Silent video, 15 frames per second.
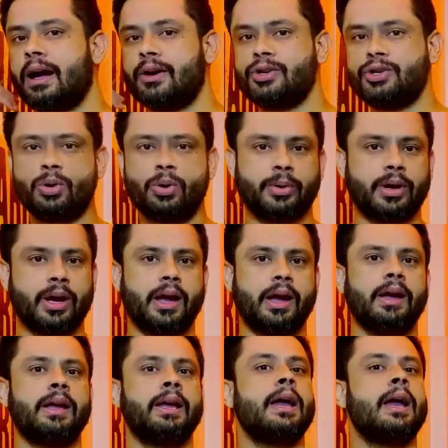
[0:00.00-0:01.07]

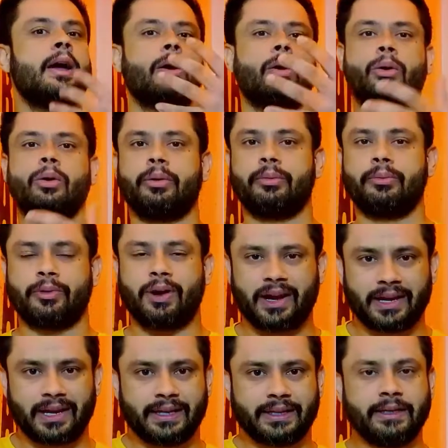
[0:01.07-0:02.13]
yoga or
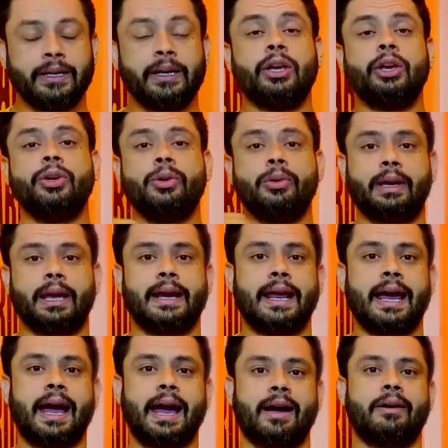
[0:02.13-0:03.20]
running, you can
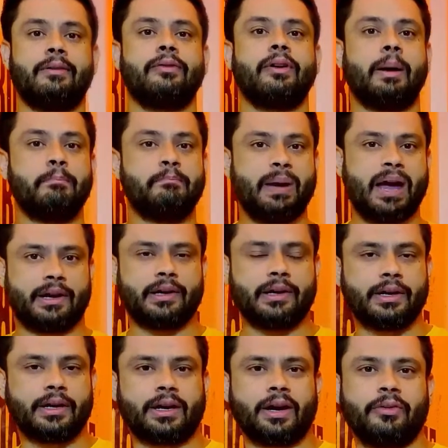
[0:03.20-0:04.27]
have a better
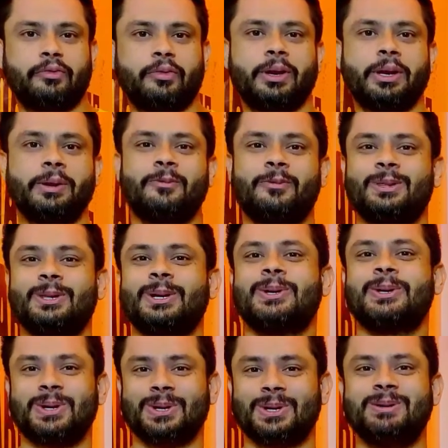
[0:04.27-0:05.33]
recovery with a
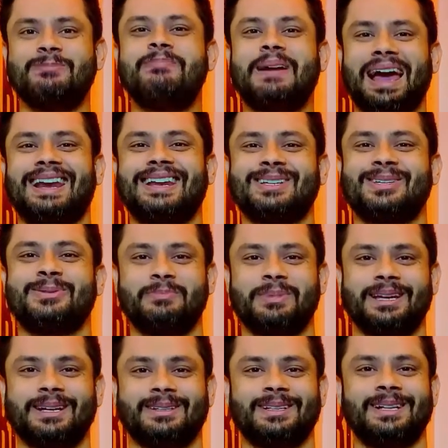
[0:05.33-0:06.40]
good balanced
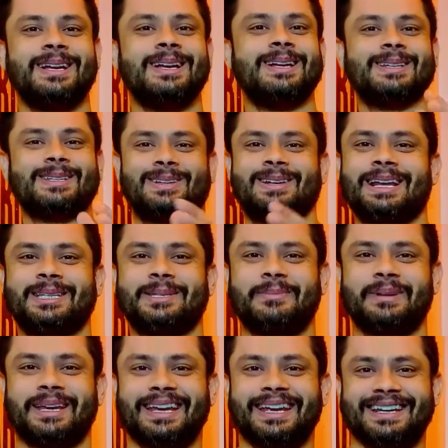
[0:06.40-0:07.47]
meal. So let's
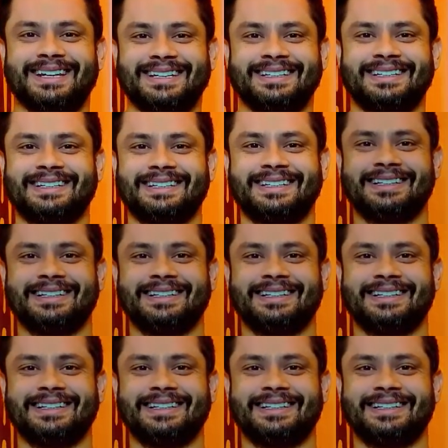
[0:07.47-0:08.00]
begin.